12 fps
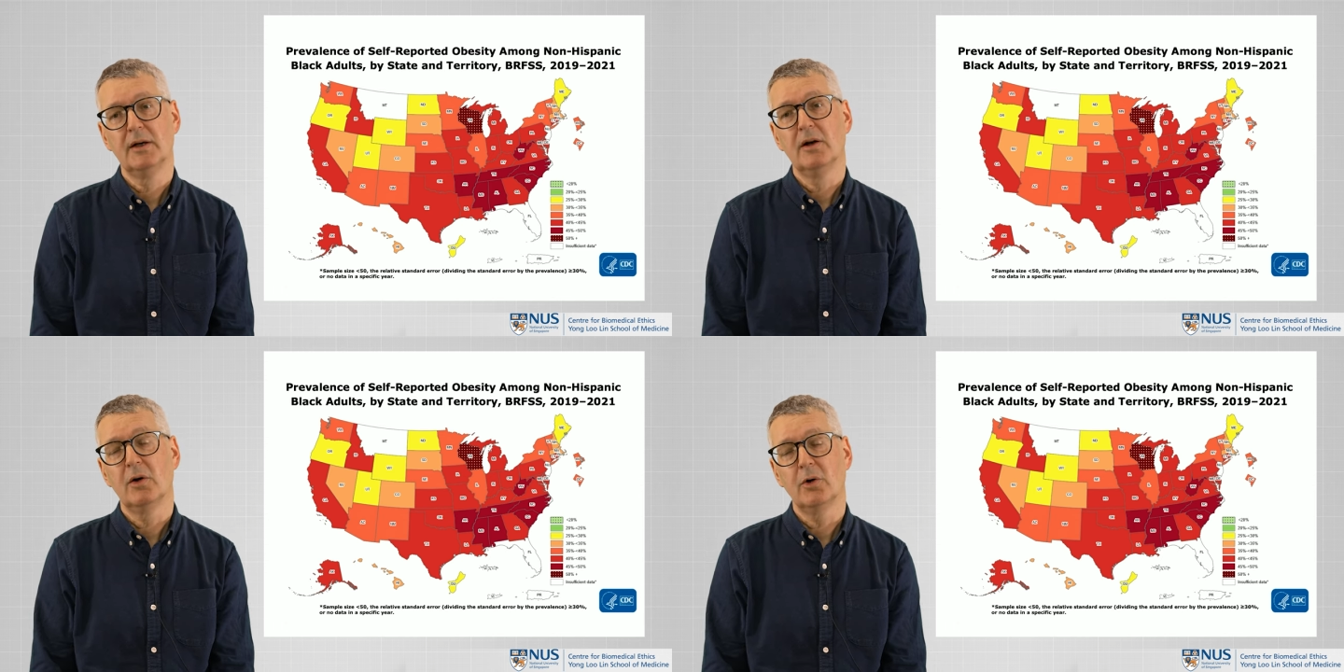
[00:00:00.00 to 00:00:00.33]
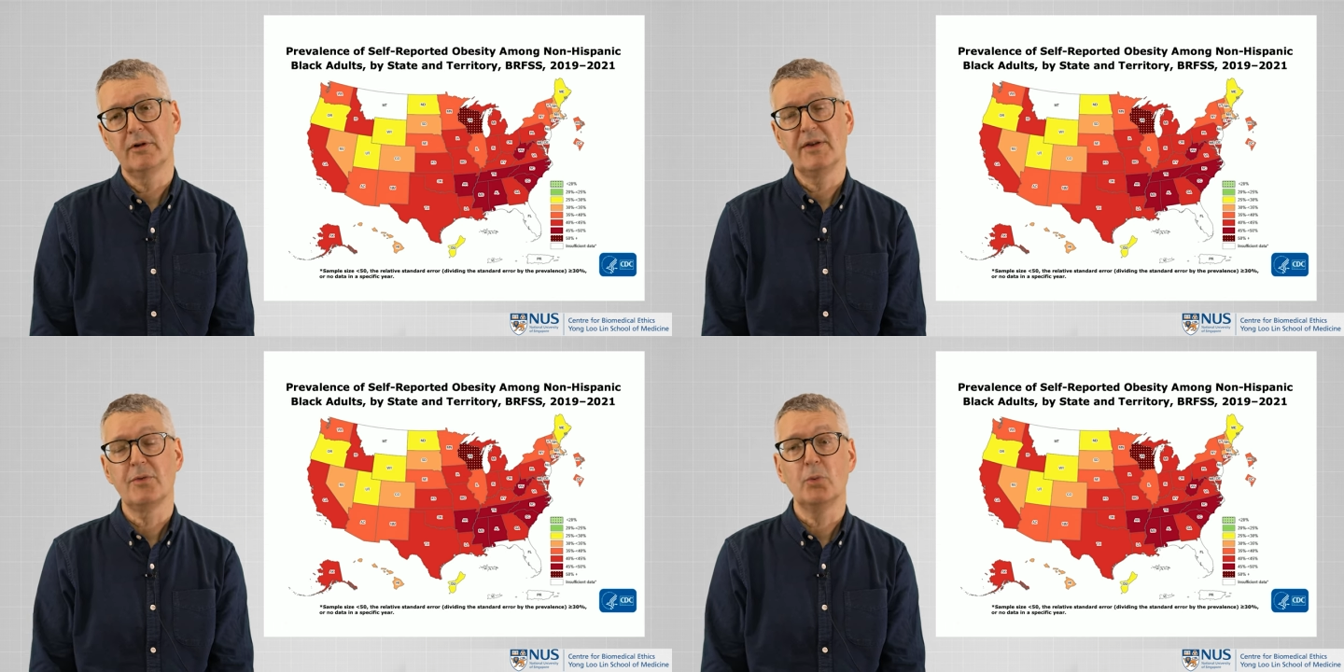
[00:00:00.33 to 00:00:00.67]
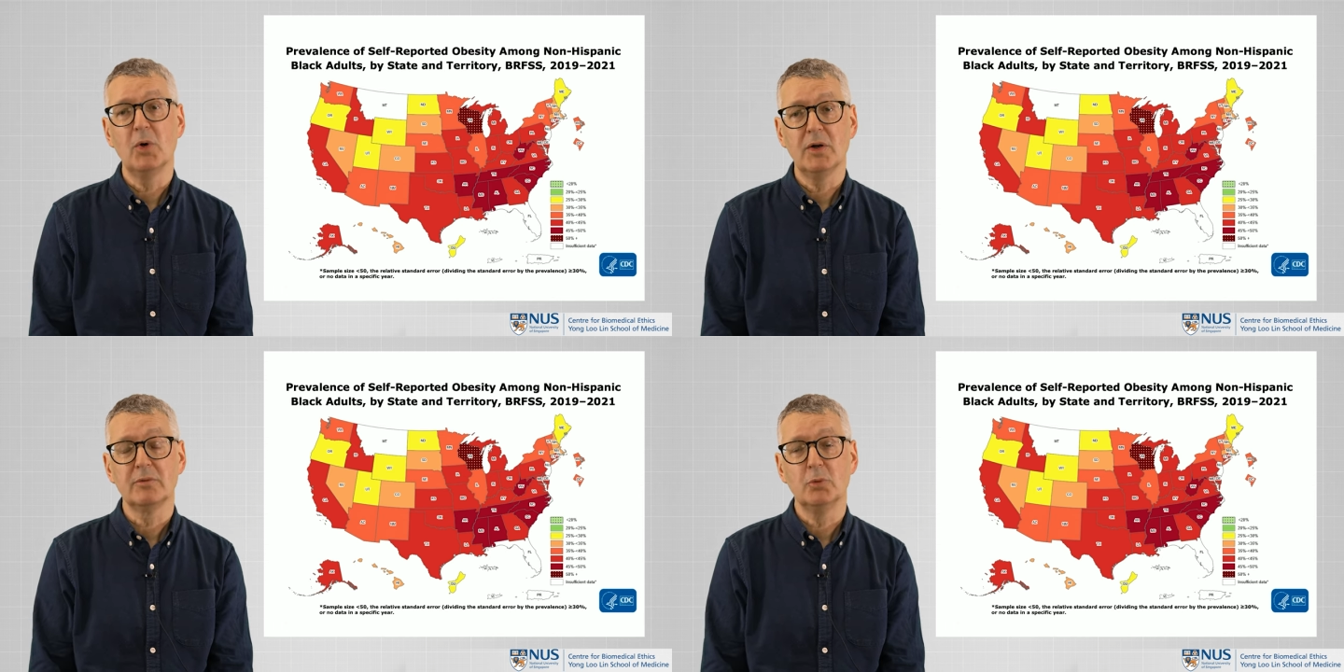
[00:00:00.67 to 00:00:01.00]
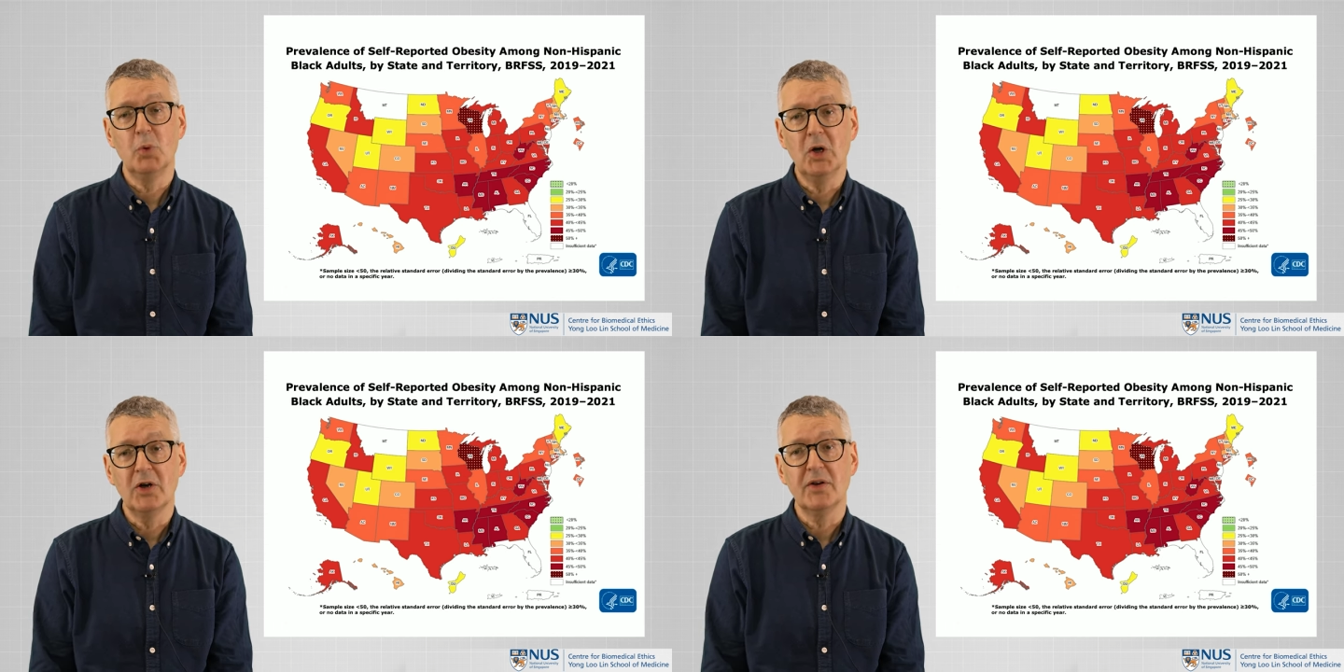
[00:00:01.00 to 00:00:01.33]
or is wor
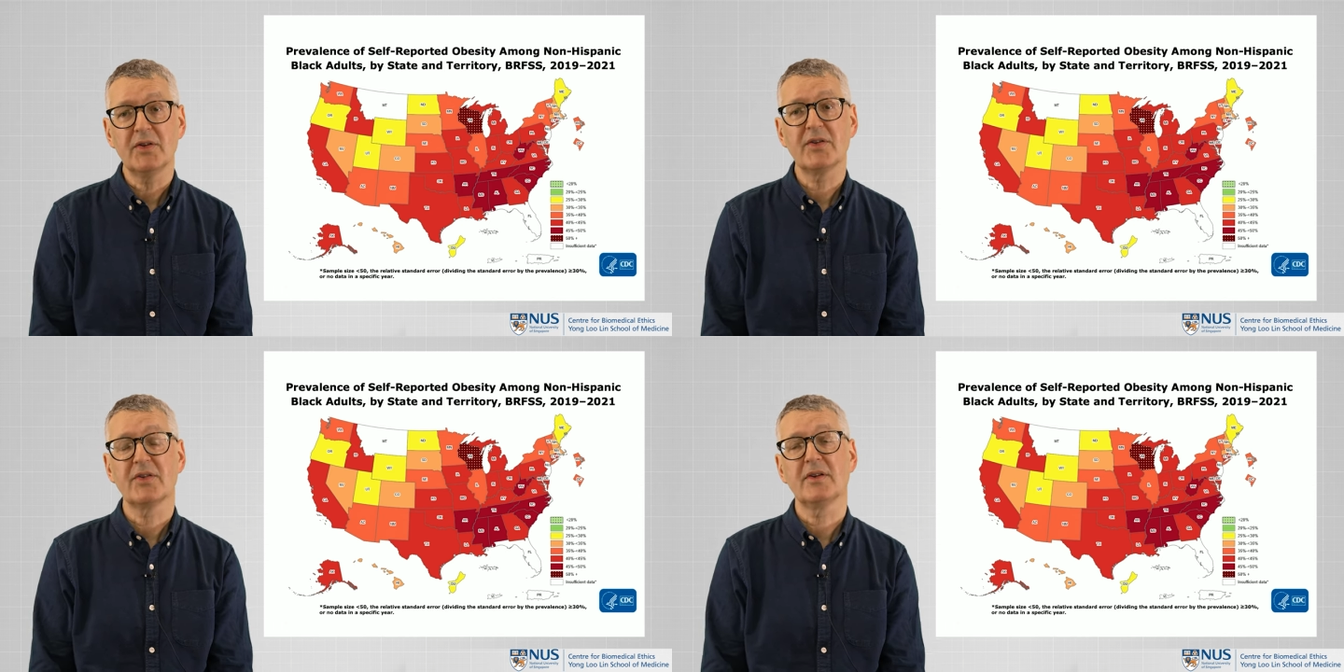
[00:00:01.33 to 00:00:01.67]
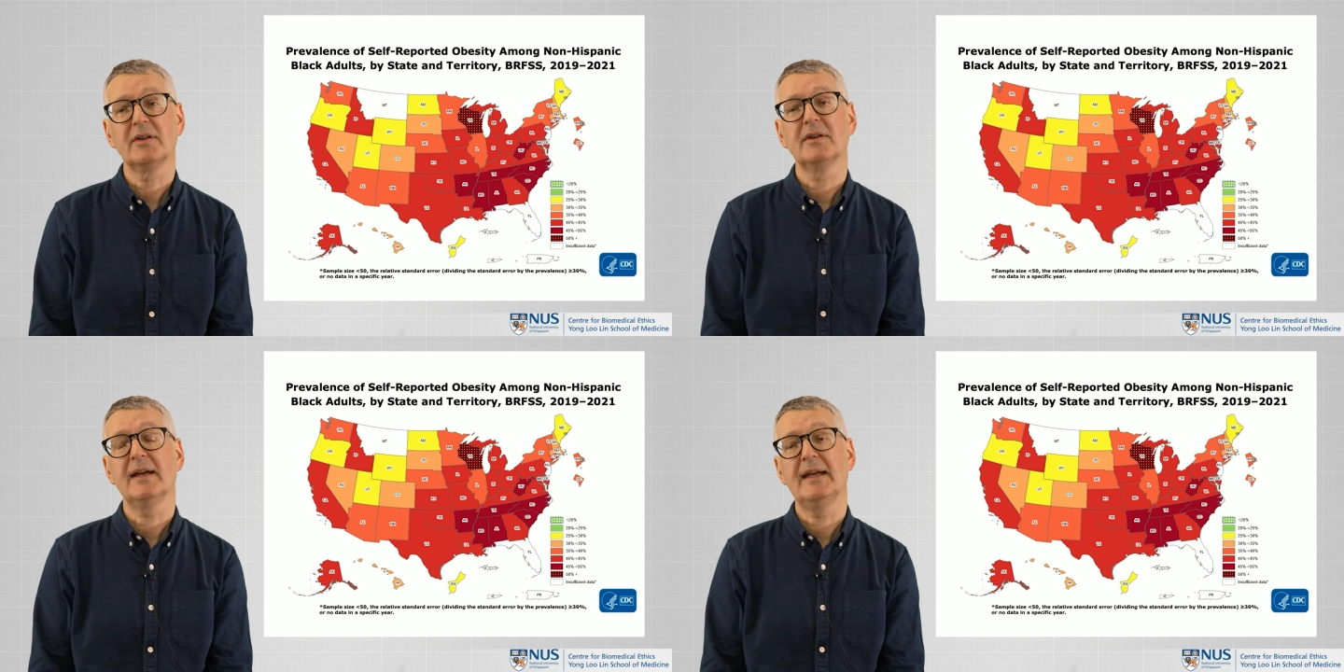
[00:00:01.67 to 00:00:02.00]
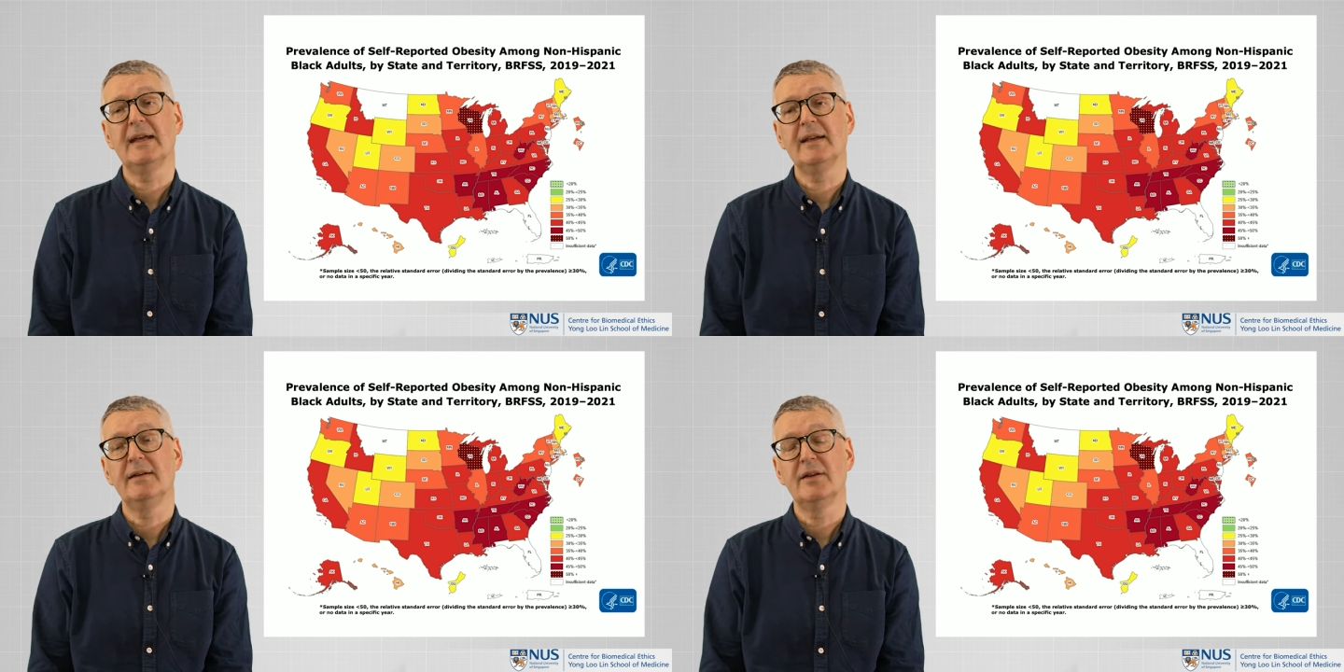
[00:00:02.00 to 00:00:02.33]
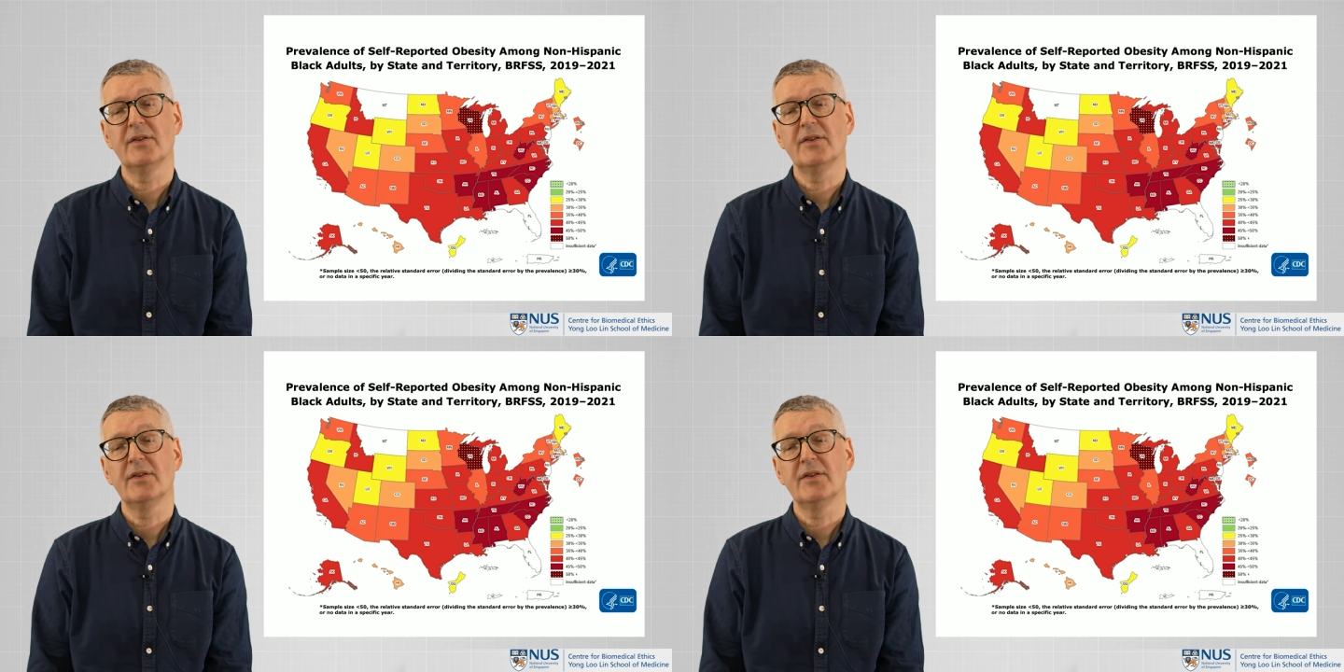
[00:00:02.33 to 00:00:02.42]
worse in